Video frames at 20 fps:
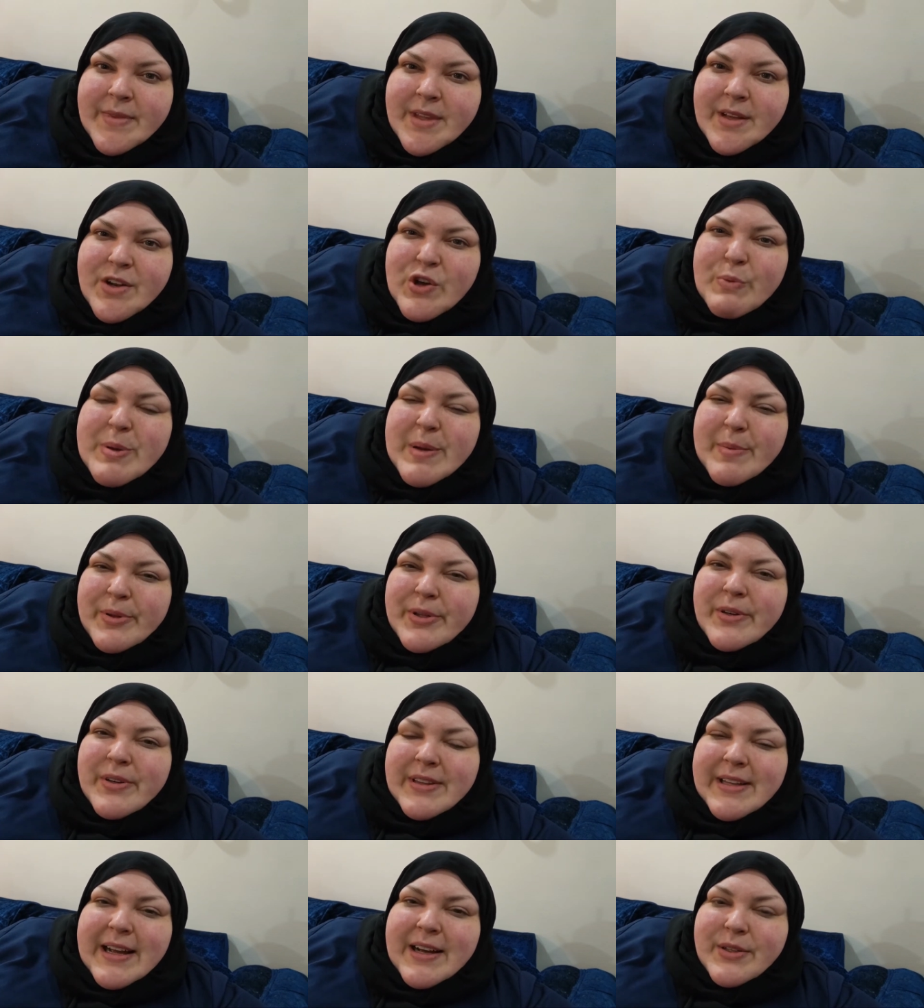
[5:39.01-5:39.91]
No, people
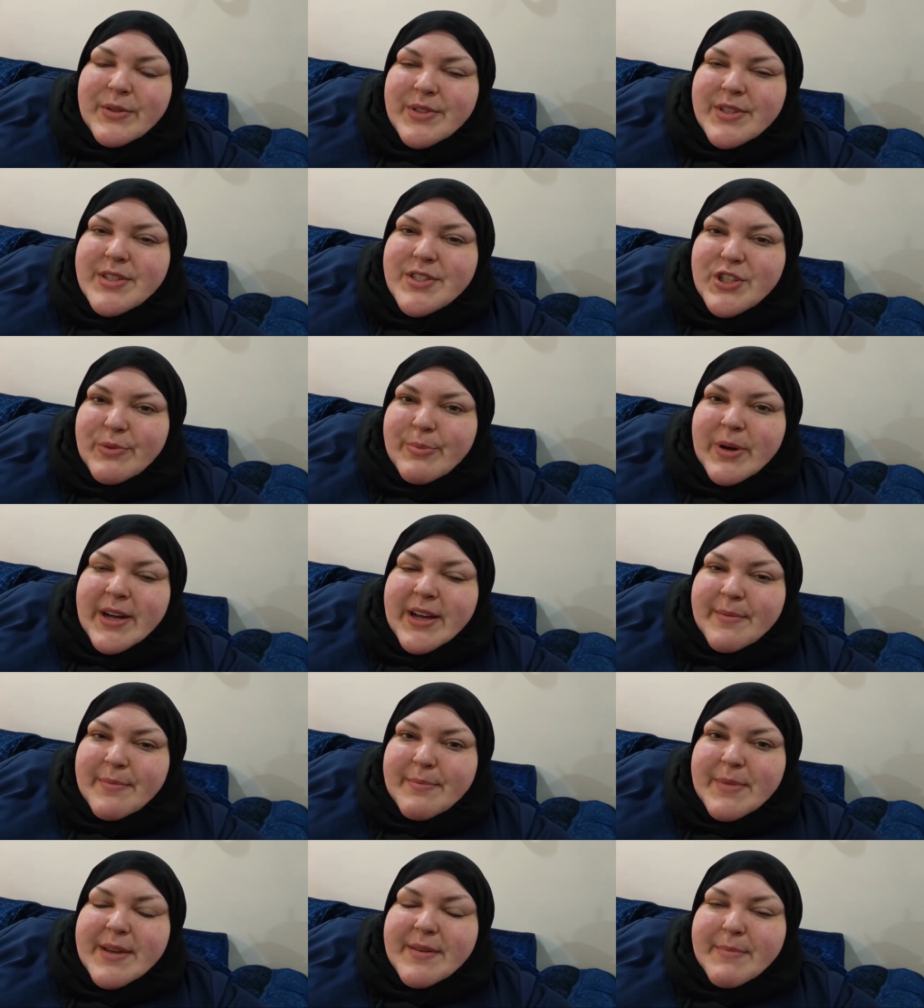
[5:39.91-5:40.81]
are allowed to buy
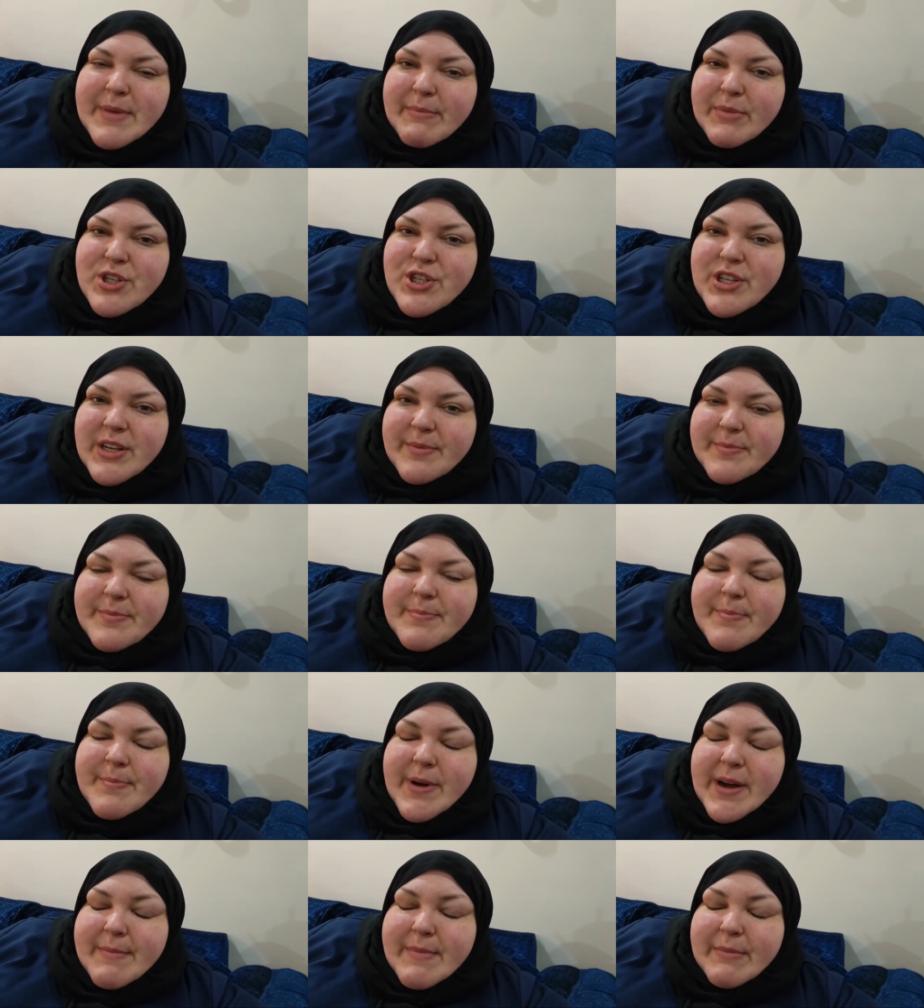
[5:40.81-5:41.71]
me membership,
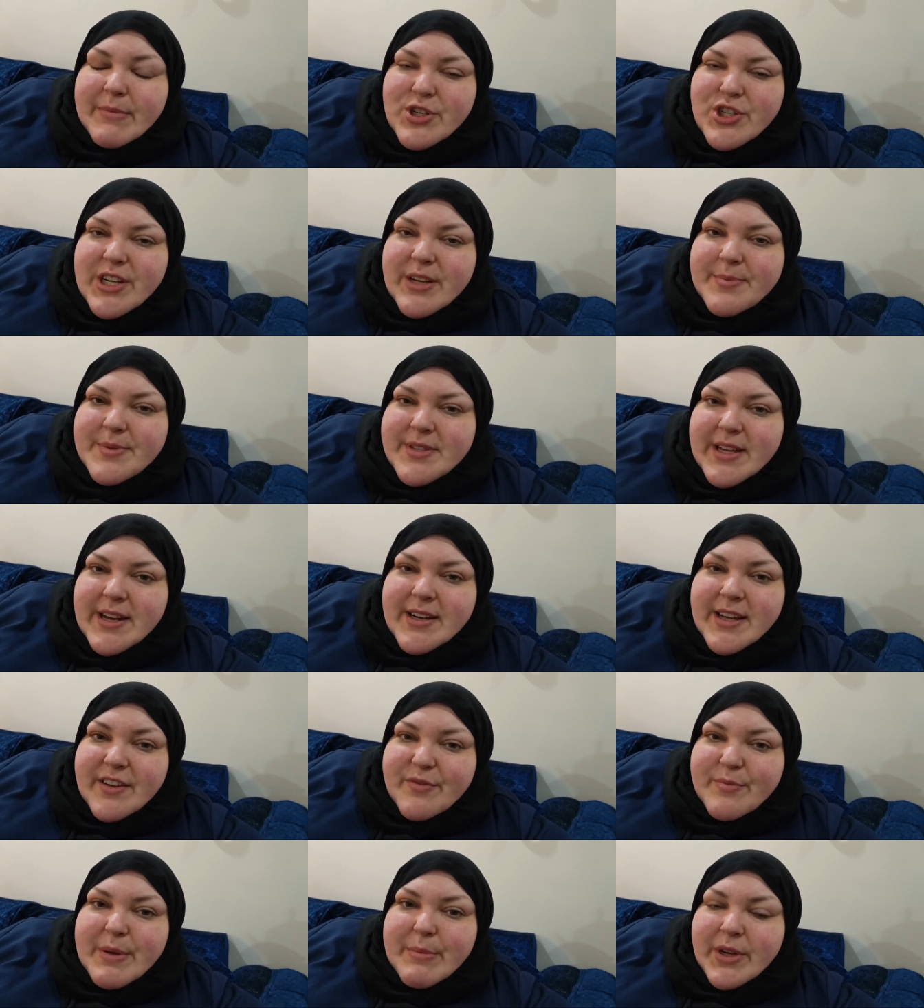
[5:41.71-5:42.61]
buy memberships
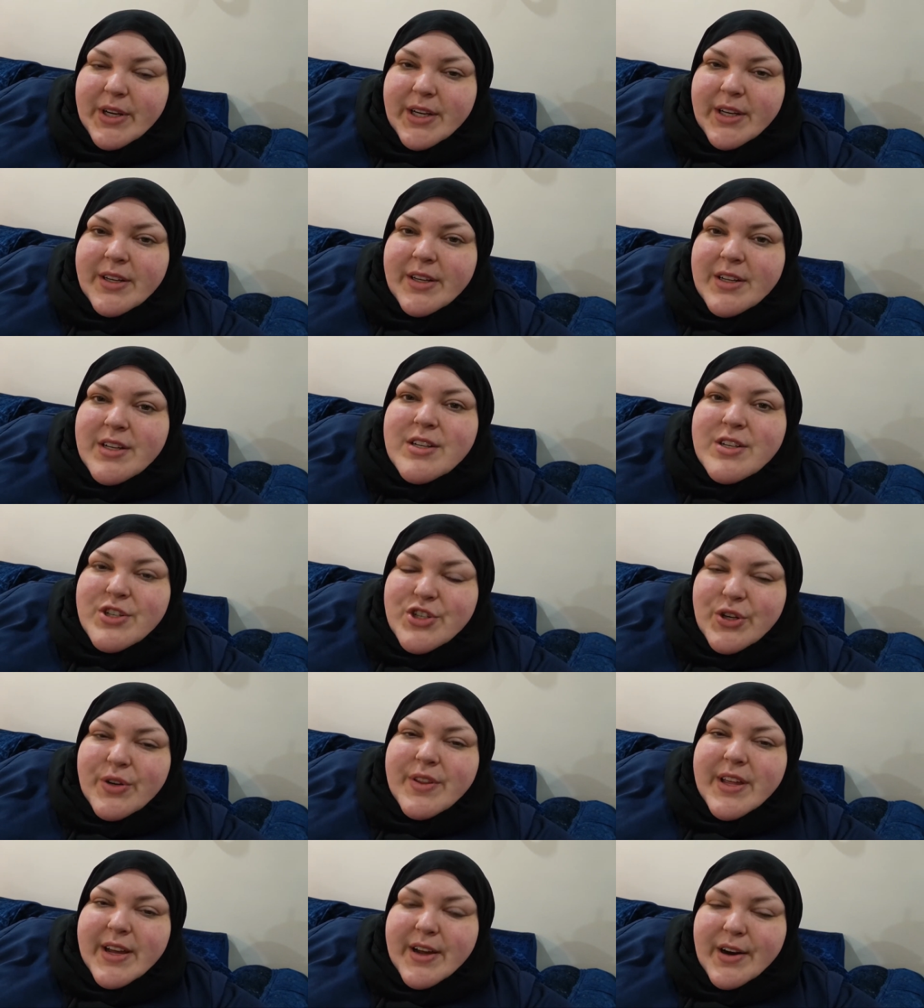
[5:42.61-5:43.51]
and give me money. Sure they